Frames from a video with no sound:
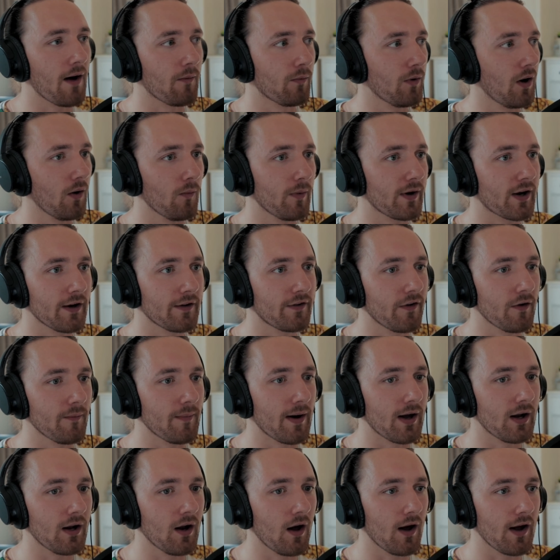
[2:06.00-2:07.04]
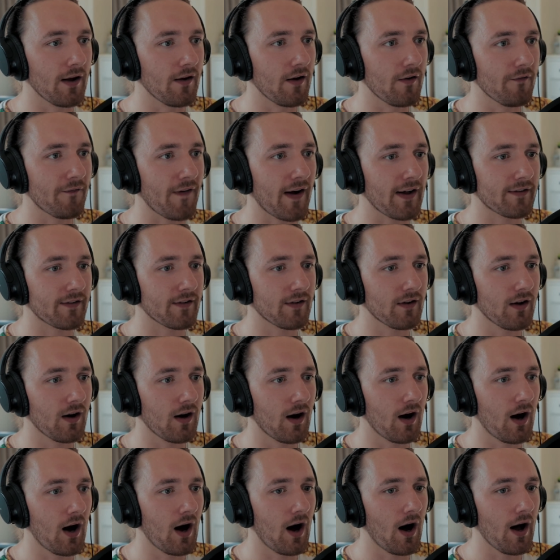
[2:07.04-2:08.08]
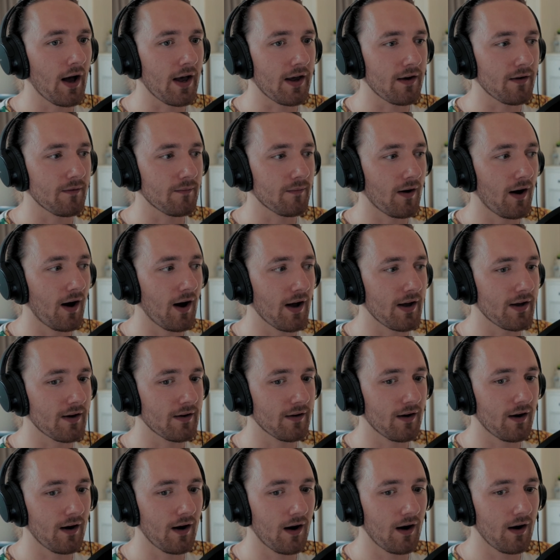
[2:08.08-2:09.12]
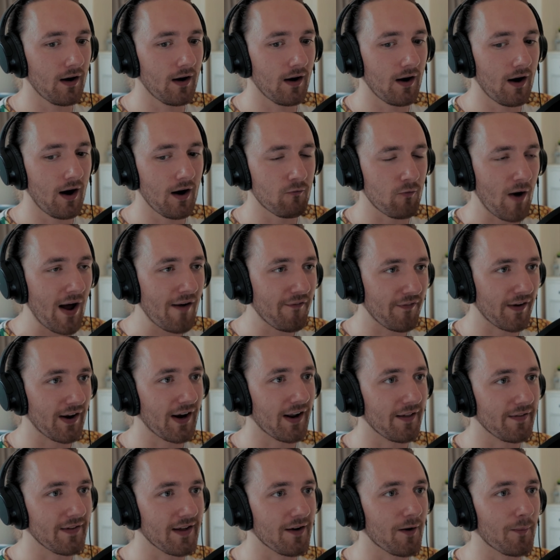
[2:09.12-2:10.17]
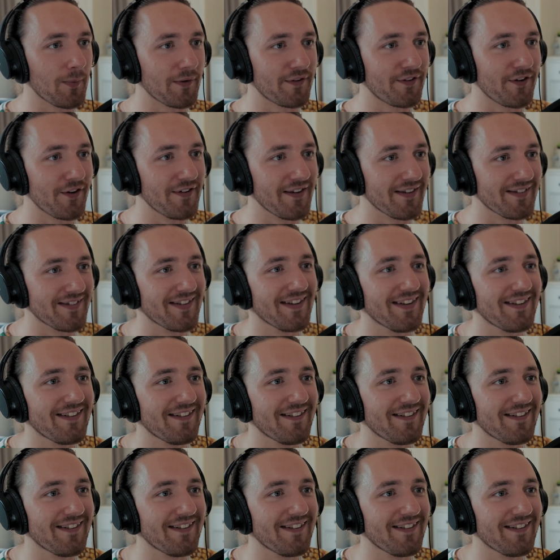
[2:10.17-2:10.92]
look, we're going to do it, mate. Look, in fact, I revel in the opportunity.